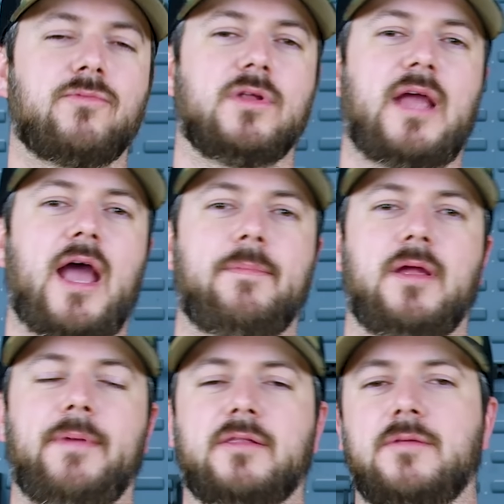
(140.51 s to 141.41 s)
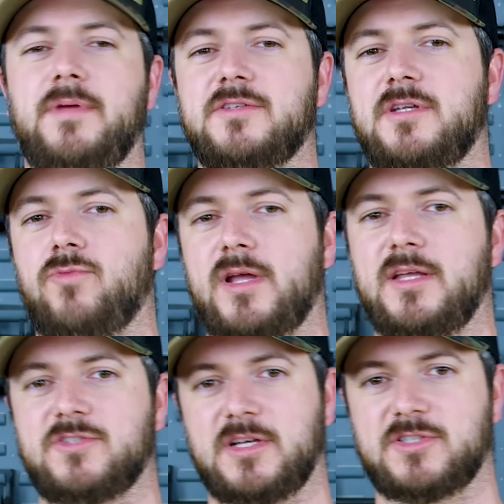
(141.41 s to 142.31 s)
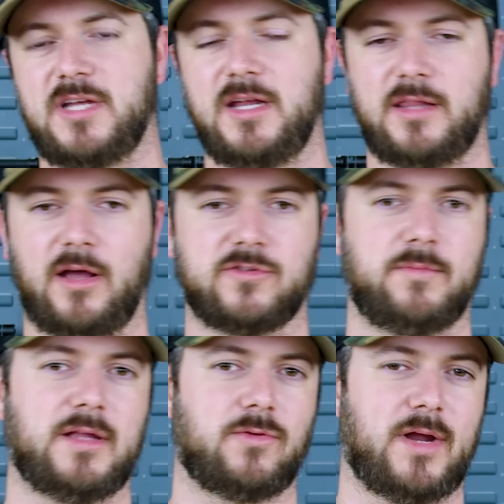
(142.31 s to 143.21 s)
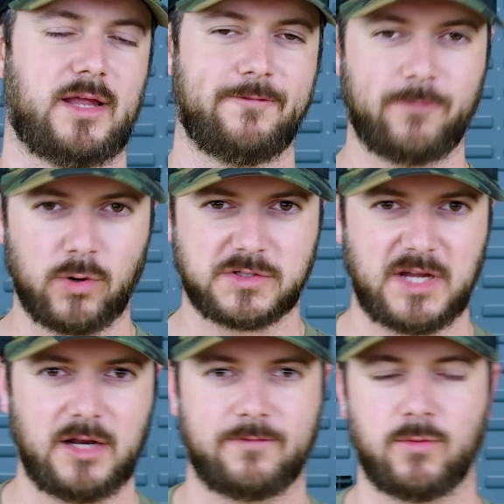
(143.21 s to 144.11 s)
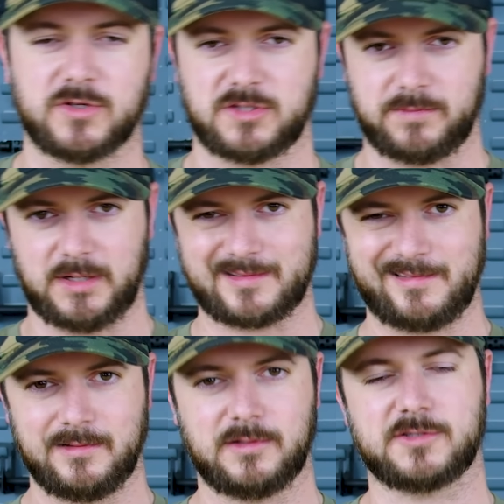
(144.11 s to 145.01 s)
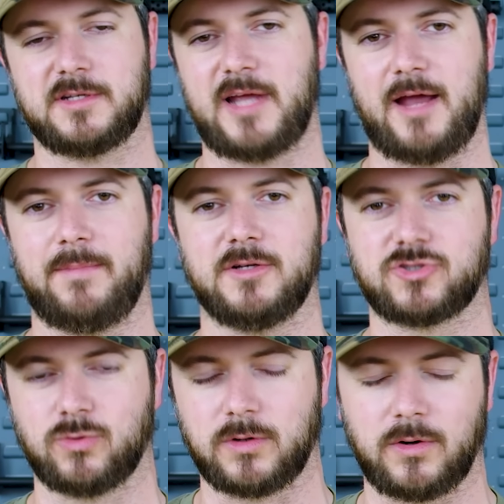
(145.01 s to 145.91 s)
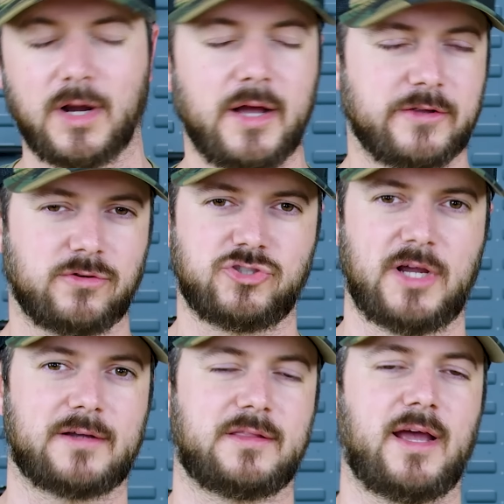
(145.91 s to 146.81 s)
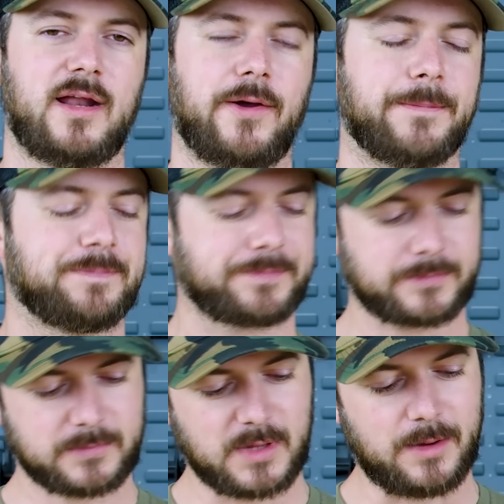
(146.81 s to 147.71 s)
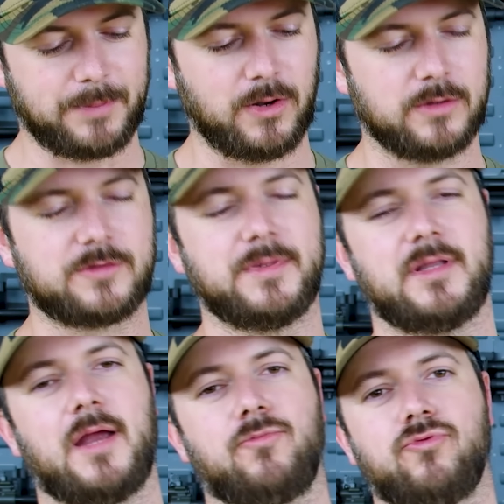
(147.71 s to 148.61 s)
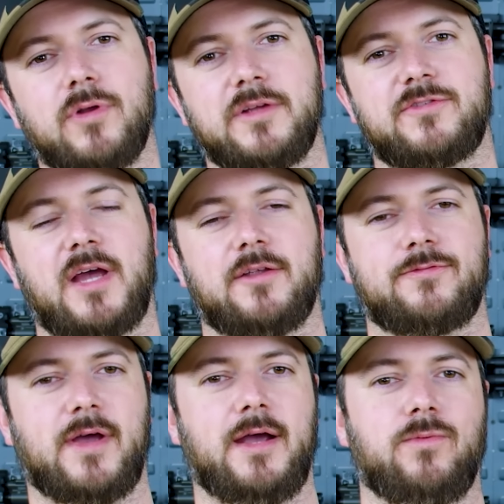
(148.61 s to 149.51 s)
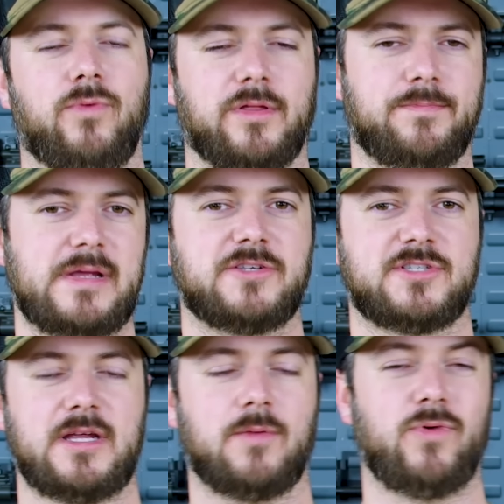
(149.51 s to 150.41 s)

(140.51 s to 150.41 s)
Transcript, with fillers: really happy about the BCM Recce 16. They also make the Recce 14 if you want something just a tad bit shorter, so check that out but ultimately I'm really satisfied with BCM.